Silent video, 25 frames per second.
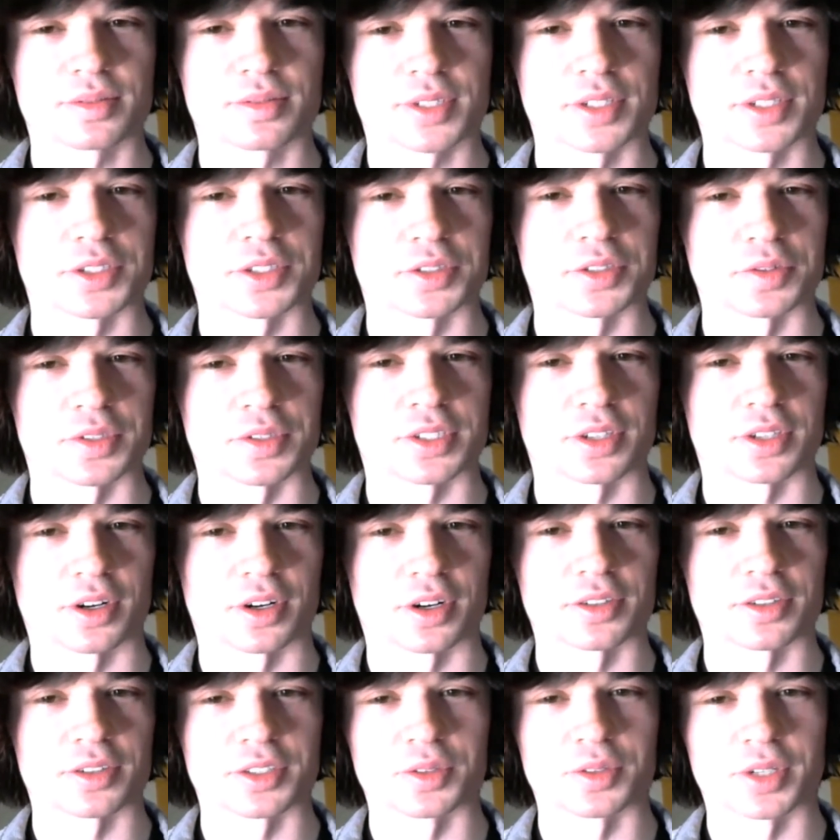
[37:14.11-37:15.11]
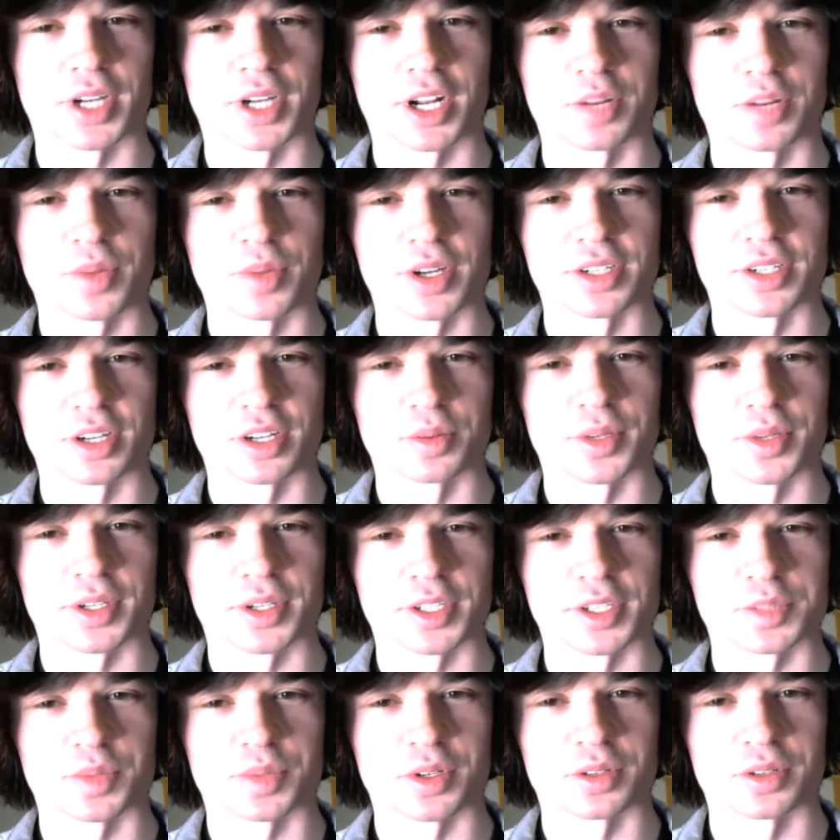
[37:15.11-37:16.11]
since you've started doing anime dubbing
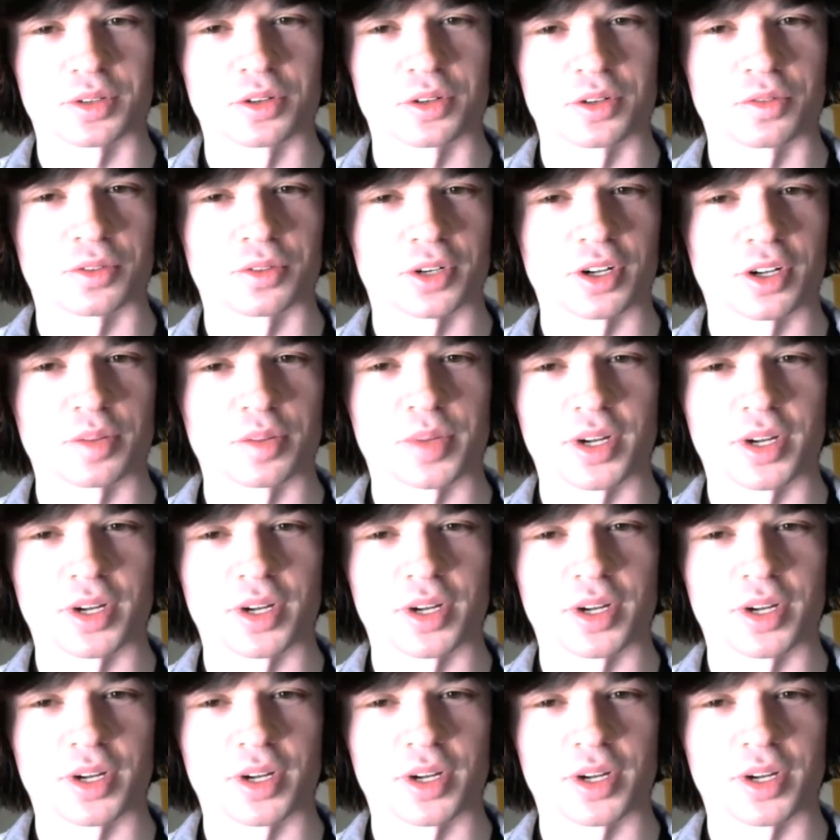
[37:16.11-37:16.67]
has been overall